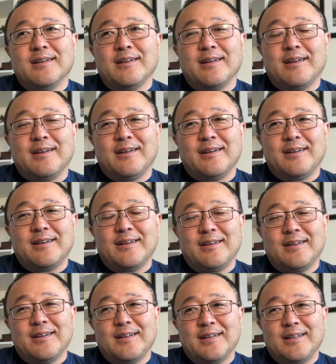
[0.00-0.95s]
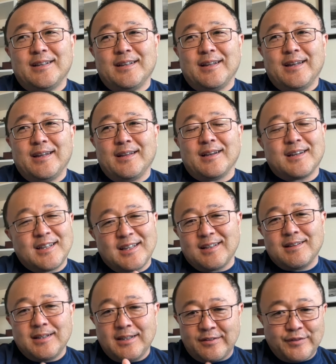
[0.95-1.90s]
And
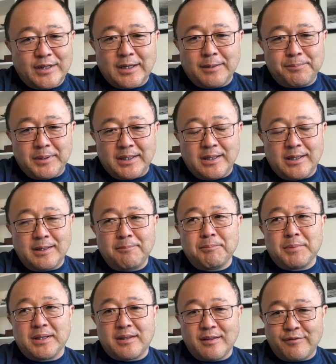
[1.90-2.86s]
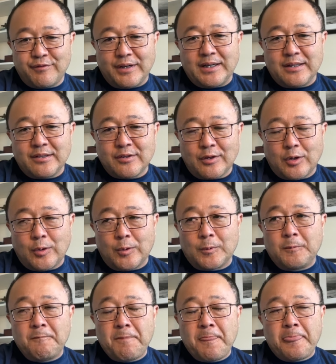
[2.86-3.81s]
again, it's very appealing, but it's very
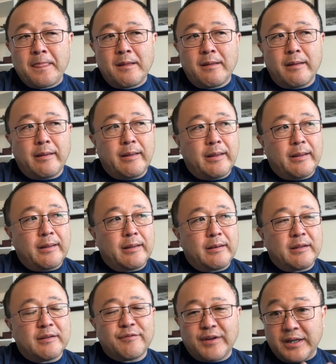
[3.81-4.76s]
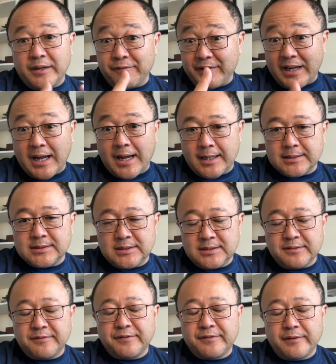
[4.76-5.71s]
slow and it's very
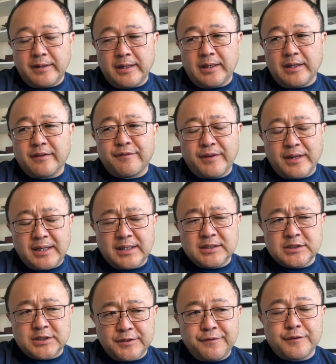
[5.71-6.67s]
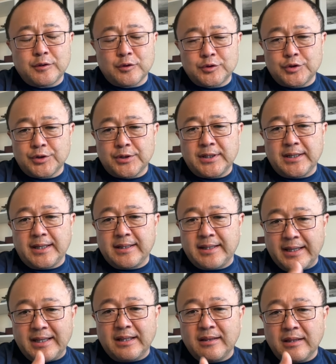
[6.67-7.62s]
reactive and it's very difficult to create
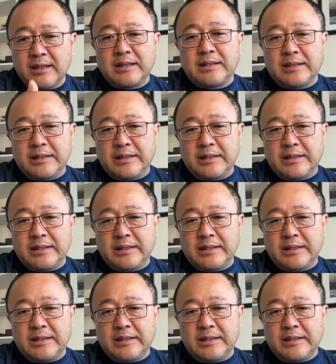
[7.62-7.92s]
anything